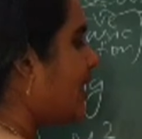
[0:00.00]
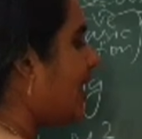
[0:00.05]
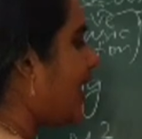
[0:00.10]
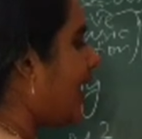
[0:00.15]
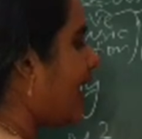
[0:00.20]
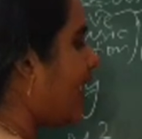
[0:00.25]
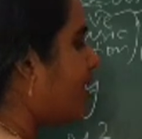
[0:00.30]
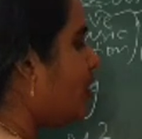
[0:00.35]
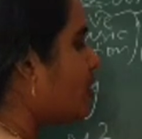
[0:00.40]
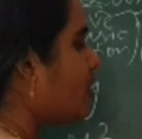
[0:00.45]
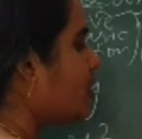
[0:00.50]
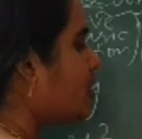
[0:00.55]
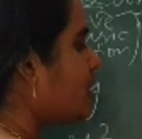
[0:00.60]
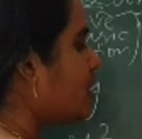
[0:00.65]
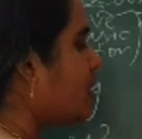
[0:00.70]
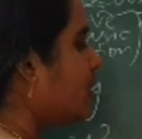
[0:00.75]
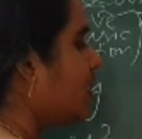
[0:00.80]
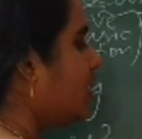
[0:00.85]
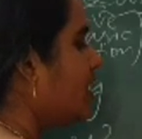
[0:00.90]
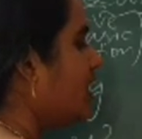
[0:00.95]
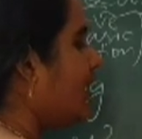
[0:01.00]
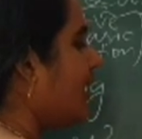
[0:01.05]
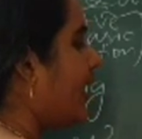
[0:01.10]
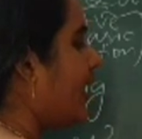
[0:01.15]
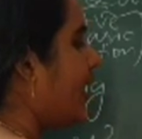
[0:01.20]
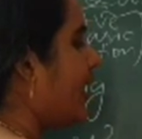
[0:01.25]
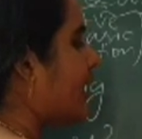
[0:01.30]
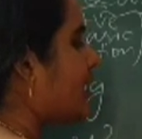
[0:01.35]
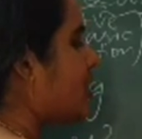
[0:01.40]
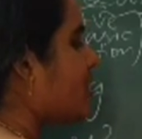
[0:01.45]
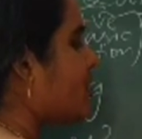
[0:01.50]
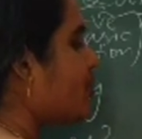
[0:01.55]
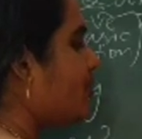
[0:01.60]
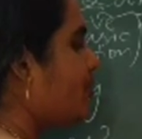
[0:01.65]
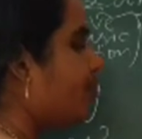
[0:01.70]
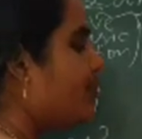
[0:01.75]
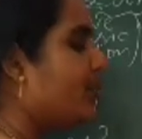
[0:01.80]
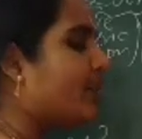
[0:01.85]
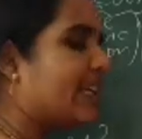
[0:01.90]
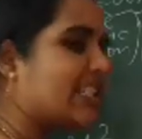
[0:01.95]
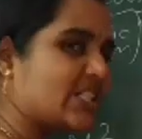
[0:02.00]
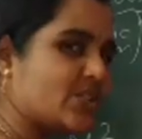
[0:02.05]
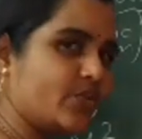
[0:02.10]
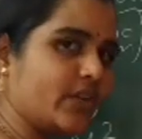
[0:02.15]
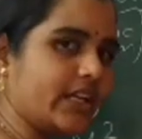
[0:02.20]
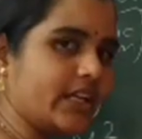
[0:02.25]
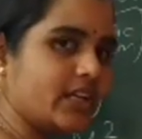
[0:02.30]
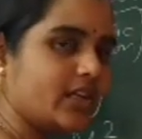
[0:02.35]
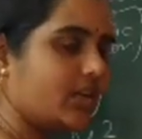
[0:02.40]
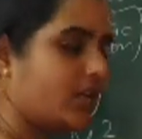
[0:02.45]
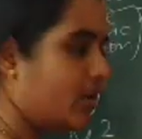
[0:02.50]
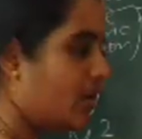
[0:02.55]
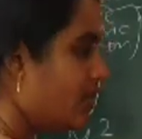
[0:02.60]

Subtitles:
hydrogen H plus 1.